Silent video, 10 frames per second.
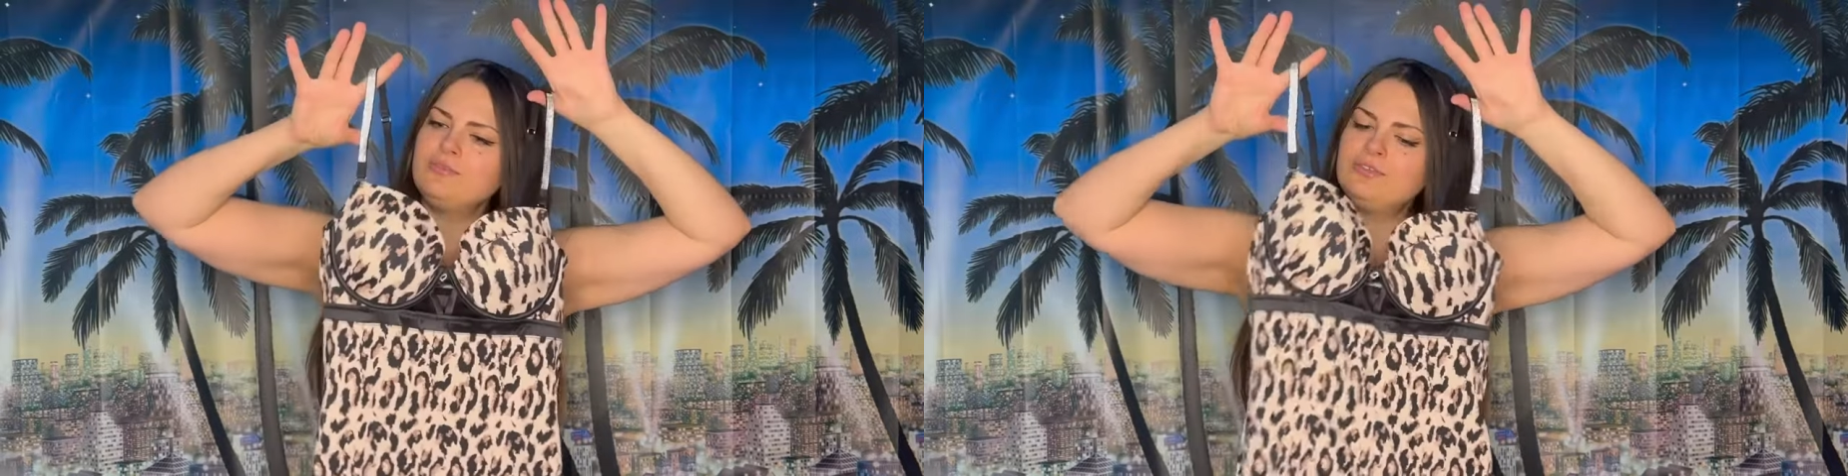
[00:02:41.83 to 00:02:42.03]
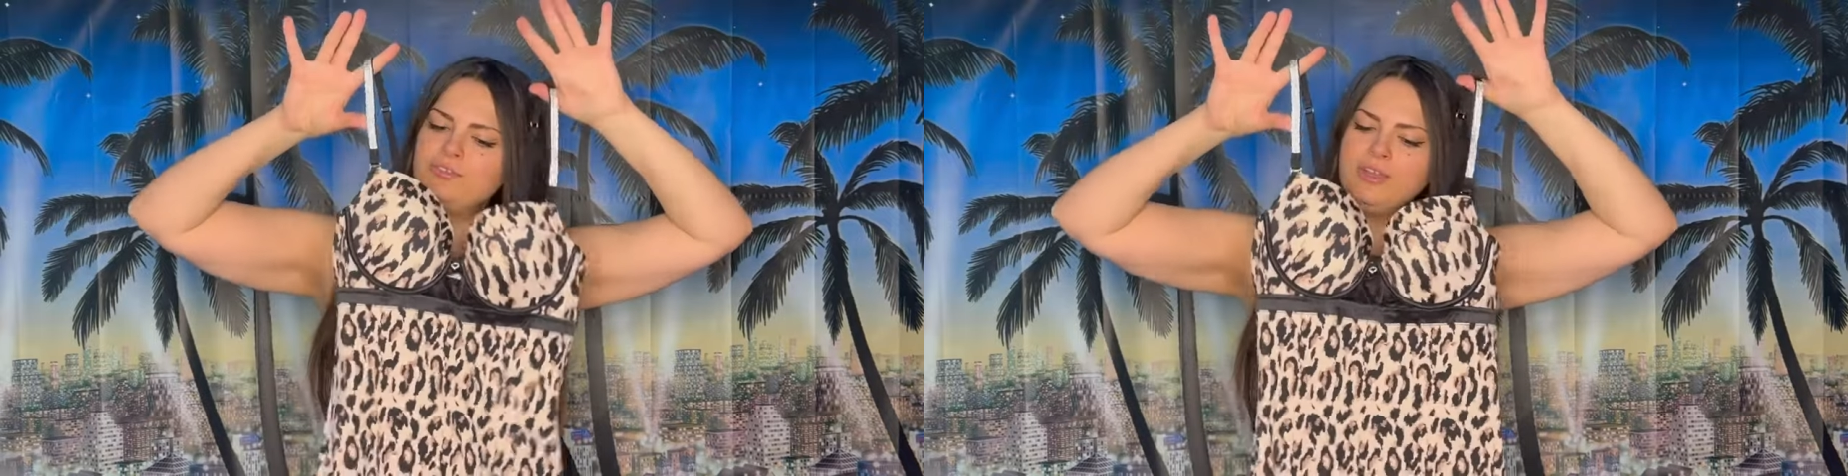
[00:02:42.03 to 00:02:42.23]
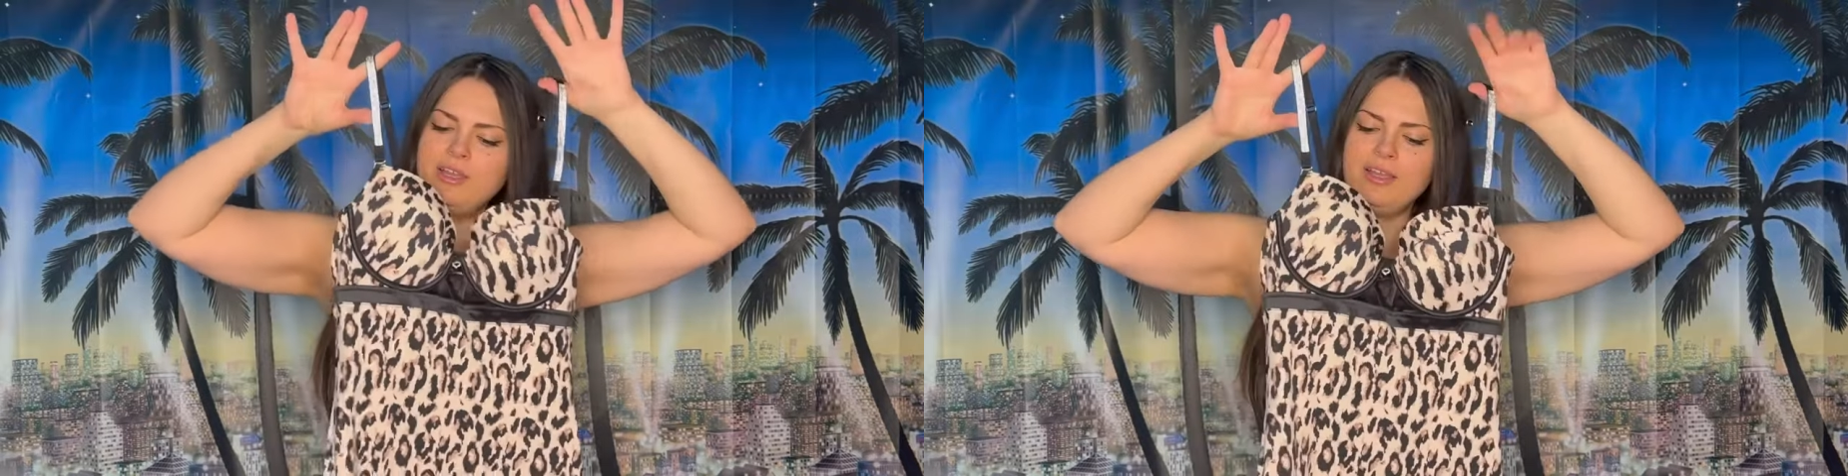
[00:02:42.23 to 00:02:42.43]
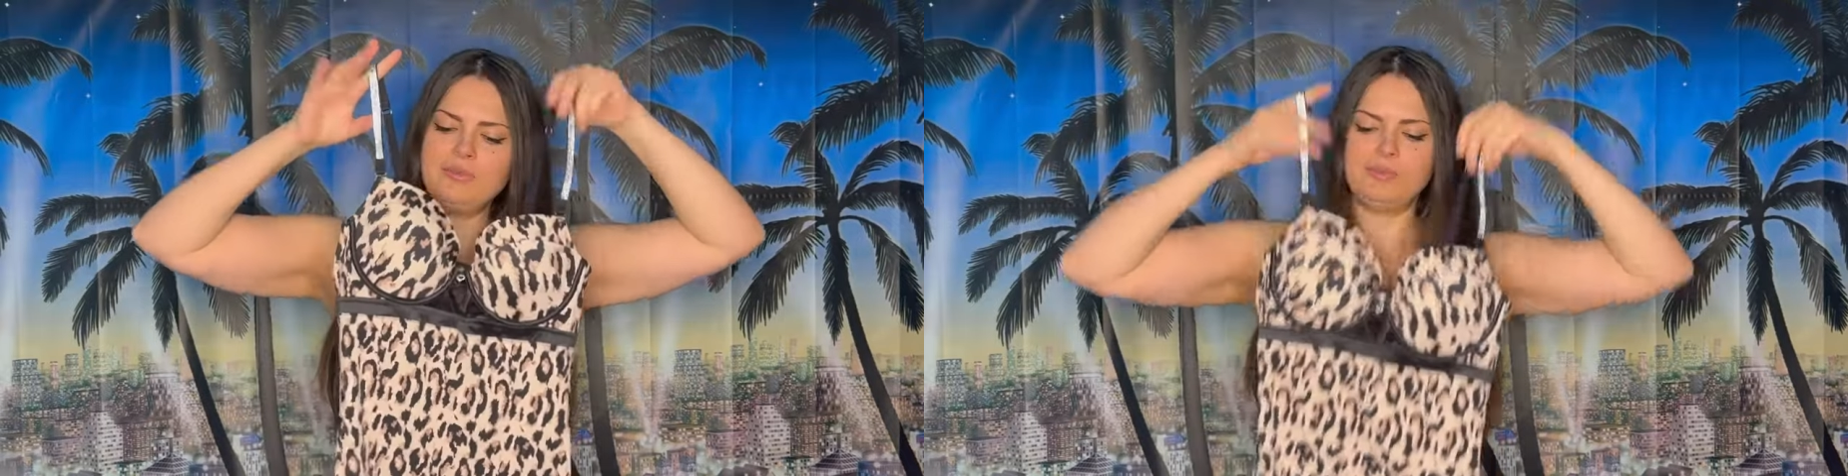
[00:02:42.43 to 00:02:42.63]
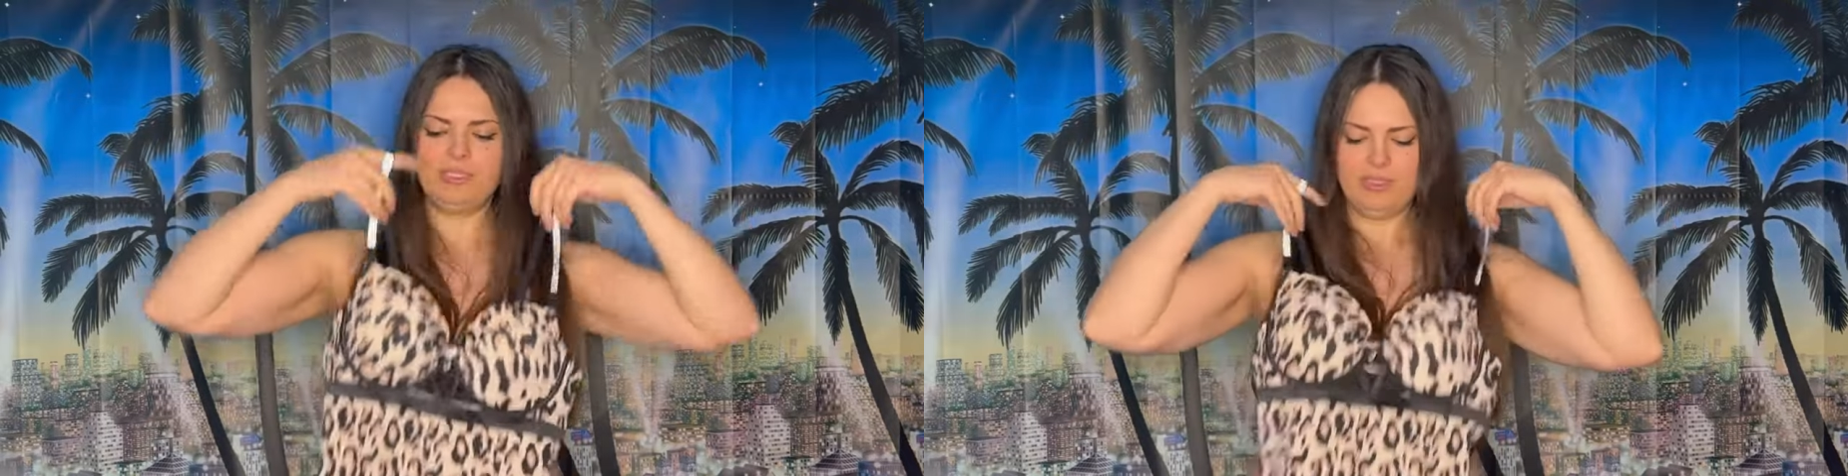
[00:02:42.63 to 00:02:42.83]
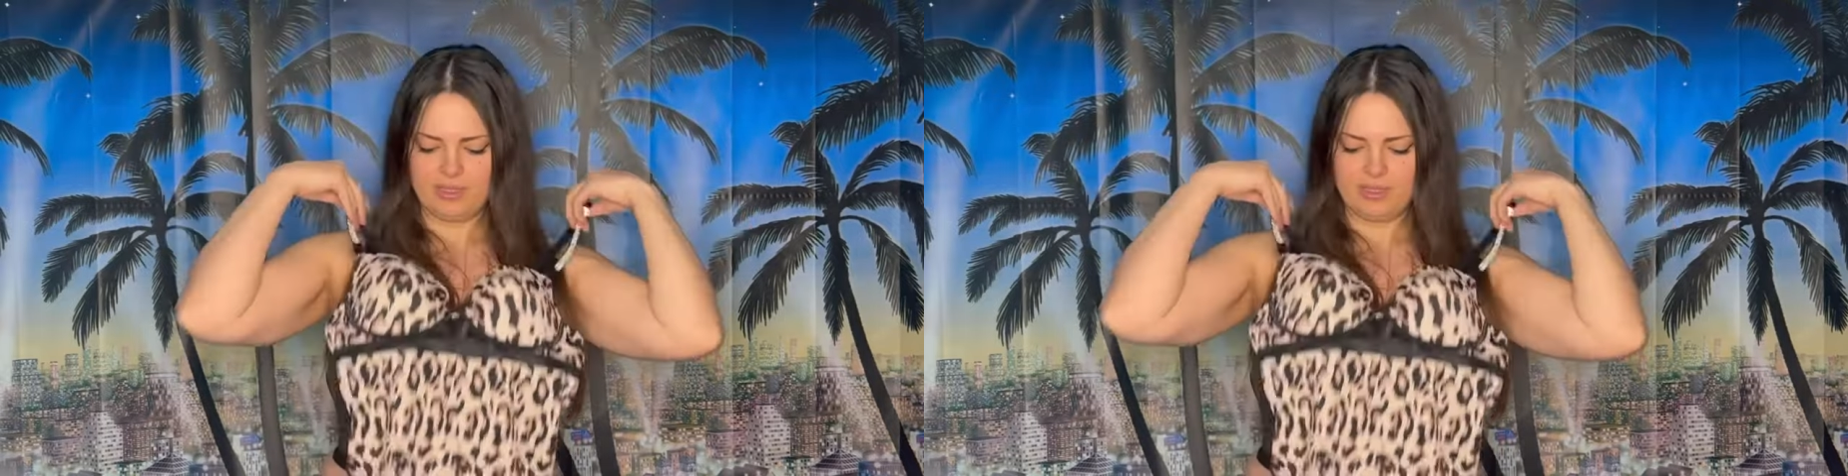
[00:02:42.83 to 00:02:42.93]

straps.